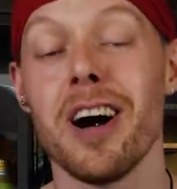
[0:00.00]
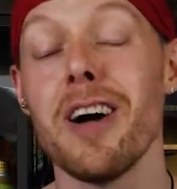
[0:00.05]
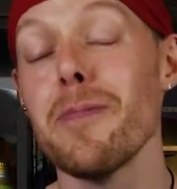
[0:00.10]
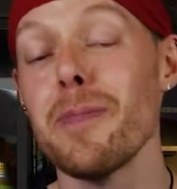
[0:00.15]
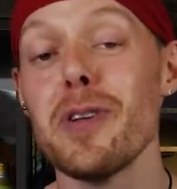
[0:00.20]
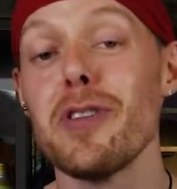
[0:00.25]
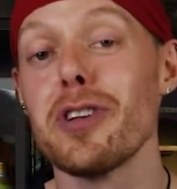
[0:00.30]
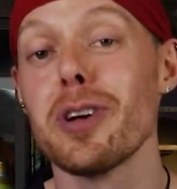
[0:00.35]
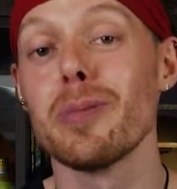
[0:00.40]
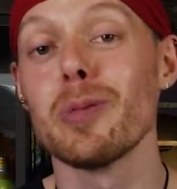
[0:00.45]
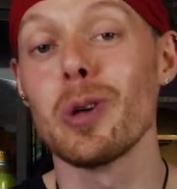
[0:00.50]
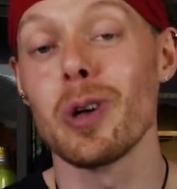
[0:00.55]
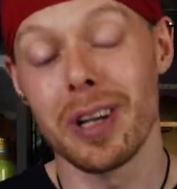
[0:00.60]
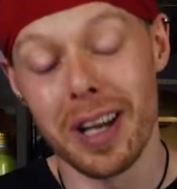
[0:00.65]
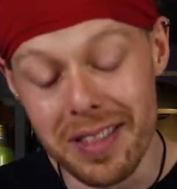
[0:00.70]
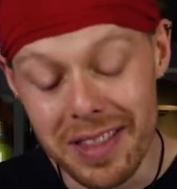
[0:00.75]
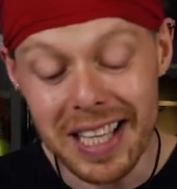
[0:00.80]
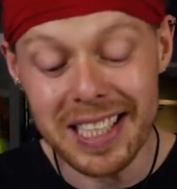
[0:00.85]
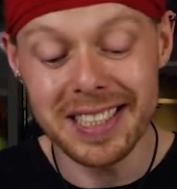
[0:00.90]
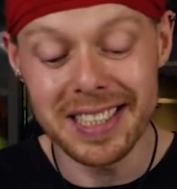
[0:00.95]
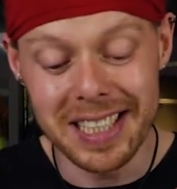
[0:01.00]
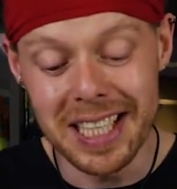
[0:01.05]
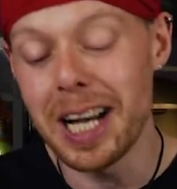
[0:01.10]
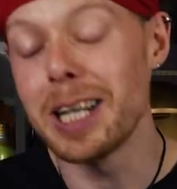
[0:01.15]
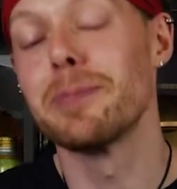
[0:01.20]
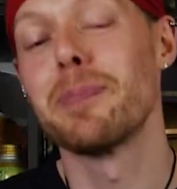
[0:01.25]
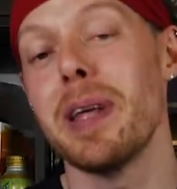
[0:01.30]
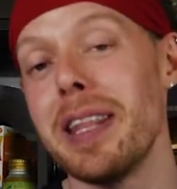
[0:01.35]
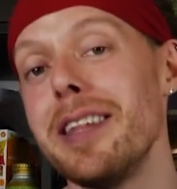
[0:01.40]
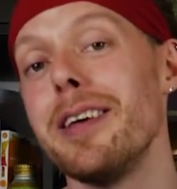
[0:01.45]
I've been Jawarlock, this
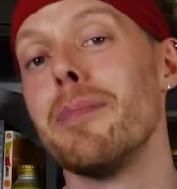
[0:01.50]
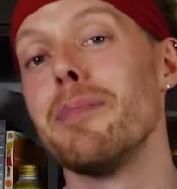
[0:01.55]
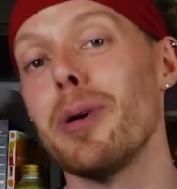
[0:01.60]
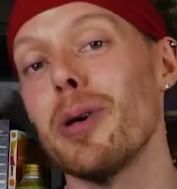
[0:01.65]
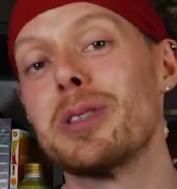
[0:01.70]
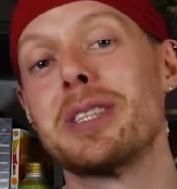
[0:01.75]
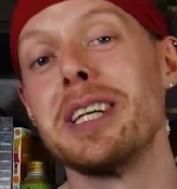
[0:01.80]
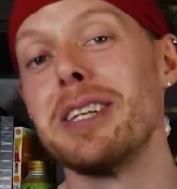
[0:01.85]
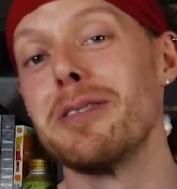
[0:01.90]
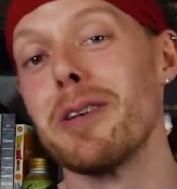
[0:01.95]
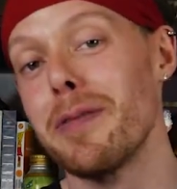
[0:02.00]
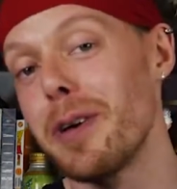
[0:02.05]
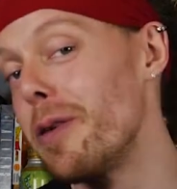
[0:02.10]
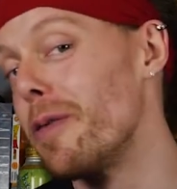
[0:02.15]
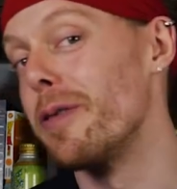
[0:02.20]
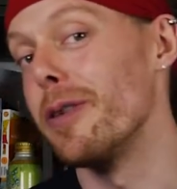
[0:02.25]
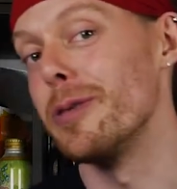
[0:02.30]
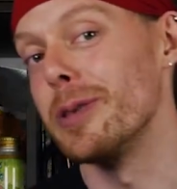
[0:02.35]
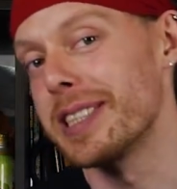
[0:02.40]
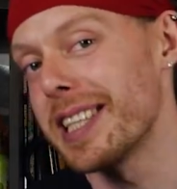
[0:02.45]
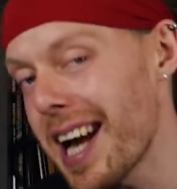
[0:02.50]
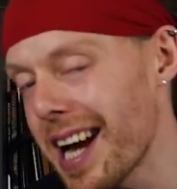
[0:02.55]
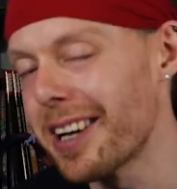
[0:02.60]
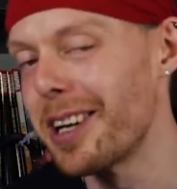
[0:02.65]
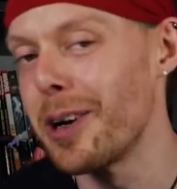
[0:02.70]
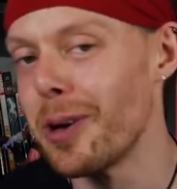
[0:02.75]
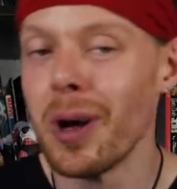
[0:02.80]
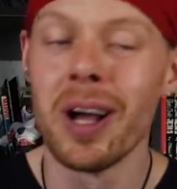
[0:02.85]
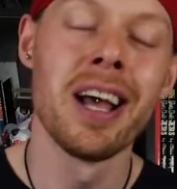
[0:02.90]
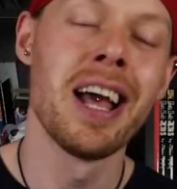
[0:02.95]
has been the unboxing review for
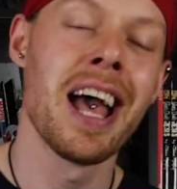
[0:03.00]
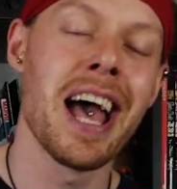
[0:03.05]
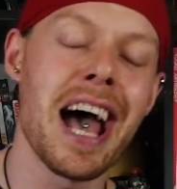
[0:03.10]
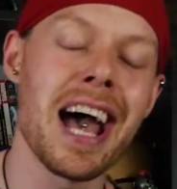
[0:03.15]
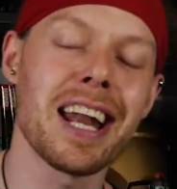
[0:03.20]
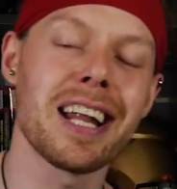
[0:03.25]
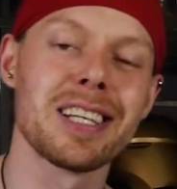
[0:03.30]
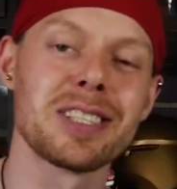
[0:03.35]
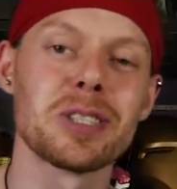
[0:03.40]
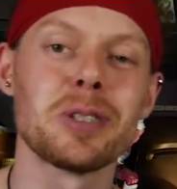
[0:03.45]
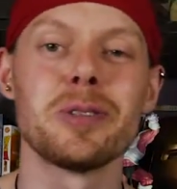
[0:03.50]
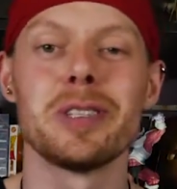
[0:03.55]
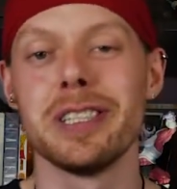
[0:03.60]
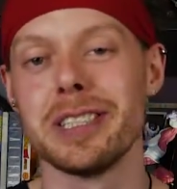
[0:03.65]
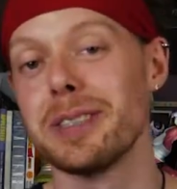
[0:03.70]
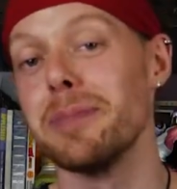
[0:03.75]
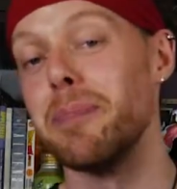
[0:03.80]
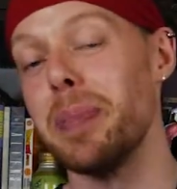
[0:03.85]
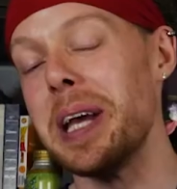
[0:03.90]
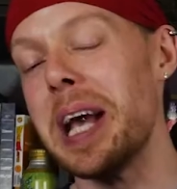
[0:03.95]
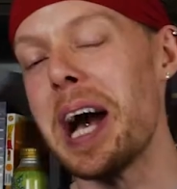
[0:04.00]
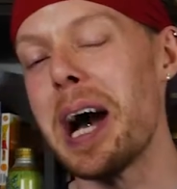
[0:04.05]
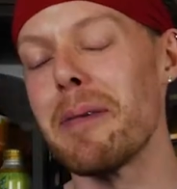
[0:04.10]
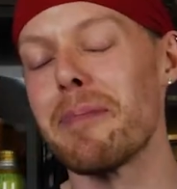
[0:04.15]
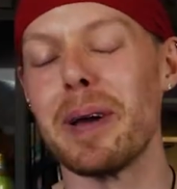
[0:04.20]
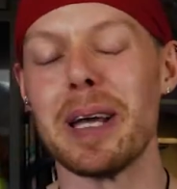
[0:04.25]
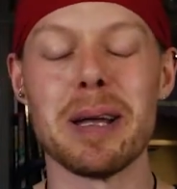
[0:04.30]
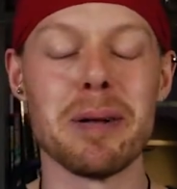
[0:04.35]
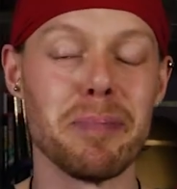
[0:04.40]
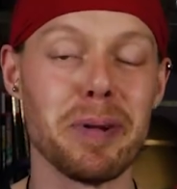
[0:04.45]
Lootaku, and as always, be
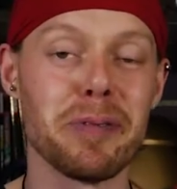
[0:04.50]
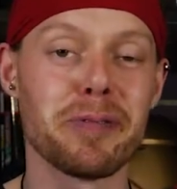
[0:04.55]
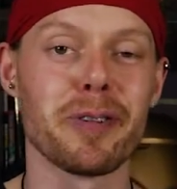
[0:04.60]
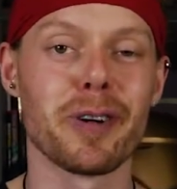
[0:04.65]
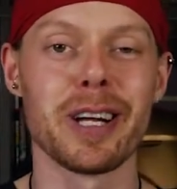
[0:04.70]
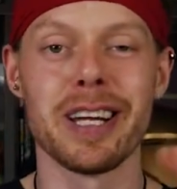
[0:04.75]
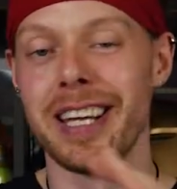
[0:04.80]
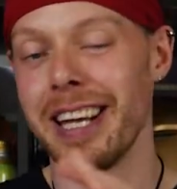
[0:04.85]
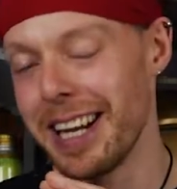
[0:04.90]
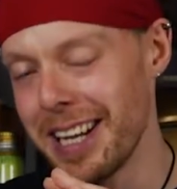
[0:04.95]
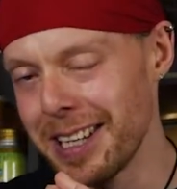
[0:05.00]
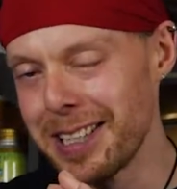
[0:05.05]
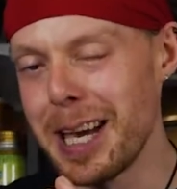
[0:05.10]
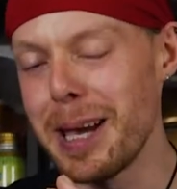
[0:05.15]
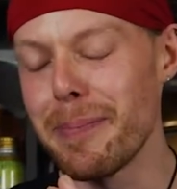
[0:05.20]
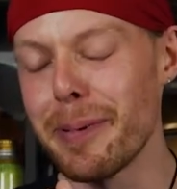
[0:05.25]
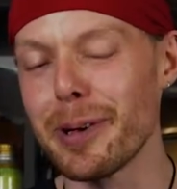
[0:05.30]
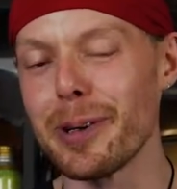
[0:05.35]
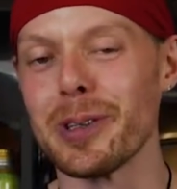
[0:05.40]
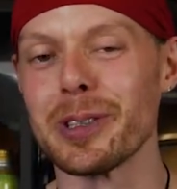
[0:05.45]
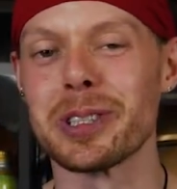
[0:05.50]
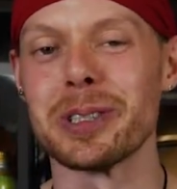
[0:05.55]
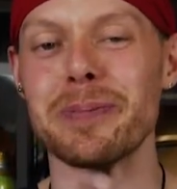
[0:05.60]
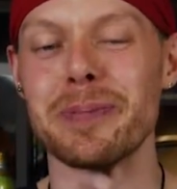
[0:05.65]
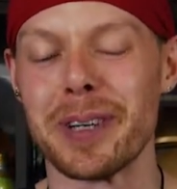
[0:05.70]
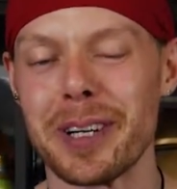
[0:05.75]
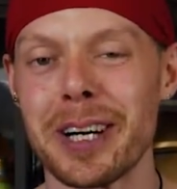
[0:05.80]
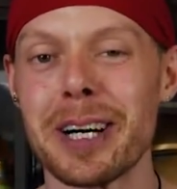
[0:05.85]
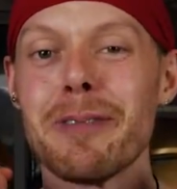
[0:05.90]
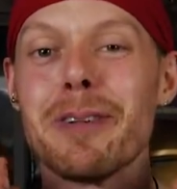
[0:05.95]
happy, be free, keep it awesome,
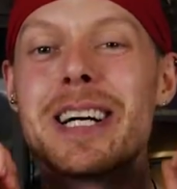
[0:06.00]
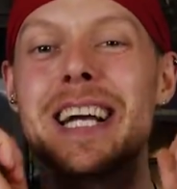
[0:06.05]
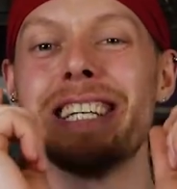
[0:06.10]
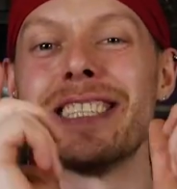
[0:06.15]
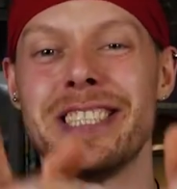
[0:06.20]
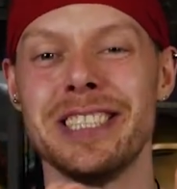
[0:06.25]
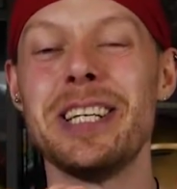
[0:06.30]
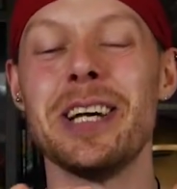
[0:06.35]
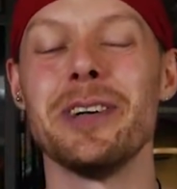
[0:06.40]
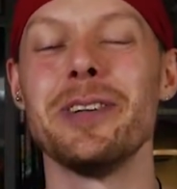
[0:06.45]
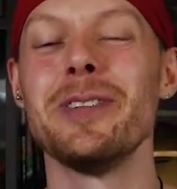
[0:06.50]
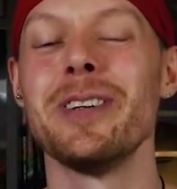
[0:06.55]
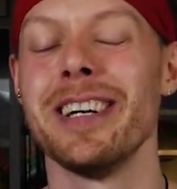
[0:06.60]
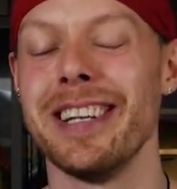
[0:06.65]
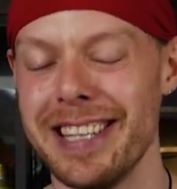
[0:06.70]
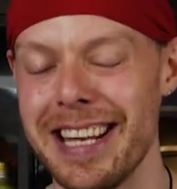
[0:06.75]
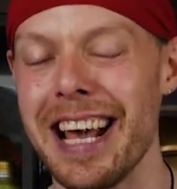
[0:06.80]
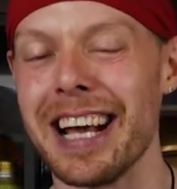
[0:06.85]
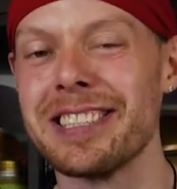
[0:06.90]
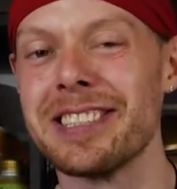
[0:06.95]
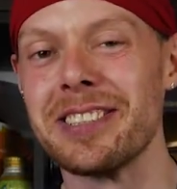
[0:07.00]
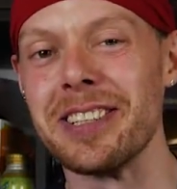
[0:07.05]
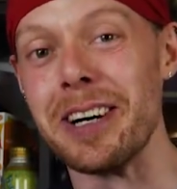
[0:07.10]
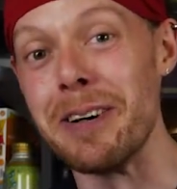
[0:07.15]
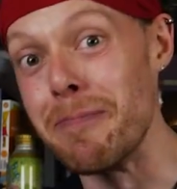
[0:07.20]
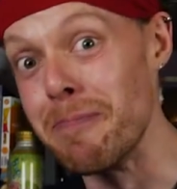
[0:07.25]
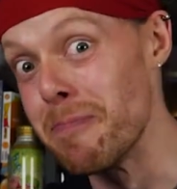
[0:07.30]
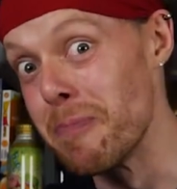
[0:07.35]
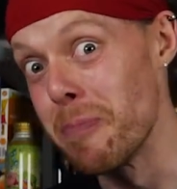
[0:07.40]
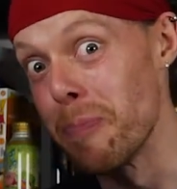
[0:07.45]
and I will catch you next
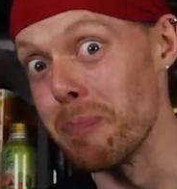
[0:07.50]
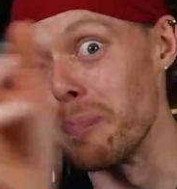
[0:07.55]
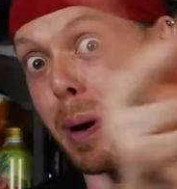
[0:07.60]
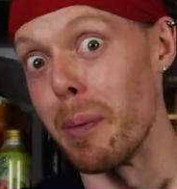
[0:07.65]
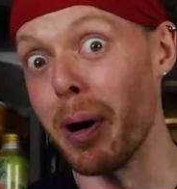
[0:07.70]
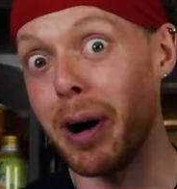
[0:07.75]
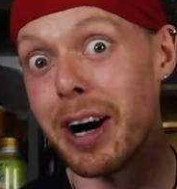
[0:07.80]
time. Bye